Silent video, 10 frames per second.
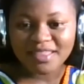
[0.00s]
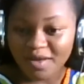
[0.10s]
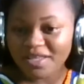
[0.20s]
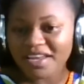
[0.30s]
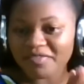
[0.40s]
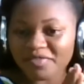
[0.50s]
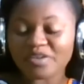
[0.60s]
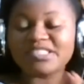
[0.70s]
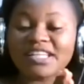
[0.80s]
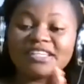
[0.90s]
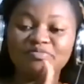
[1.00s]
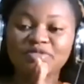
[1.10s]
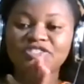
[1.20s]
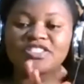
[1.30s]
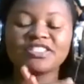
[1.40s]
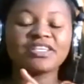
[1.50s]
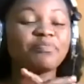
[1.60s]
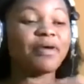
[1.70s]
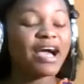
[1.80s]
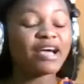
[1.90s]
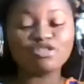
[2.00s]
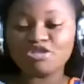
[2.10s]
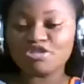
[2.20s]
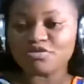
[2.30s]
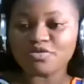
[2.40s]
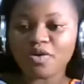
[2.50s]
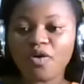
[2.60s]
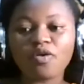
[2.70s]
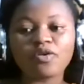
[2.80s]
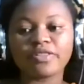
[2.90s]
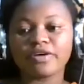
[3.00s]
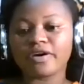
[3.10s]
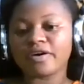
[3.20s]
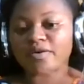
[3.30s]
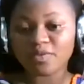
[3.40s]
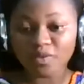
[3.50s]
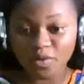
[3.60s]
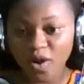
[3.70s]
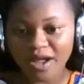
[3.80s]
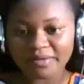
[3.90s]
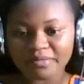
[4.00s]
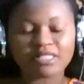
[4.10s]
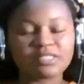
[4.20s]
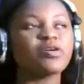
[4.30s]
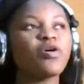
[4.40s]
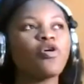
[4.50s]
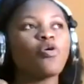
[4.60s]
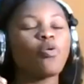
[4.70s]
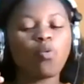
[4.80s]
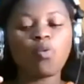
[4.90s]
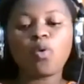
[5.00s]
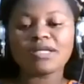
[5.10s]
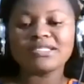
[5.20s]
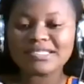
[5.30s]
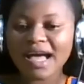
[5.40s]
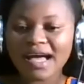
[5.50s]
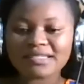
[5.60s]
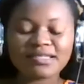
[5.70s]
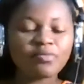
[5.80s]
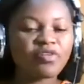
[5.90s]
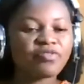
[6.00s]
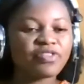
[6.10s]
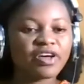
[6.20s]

that I've gotten admission and passed through all the requirements, what are some of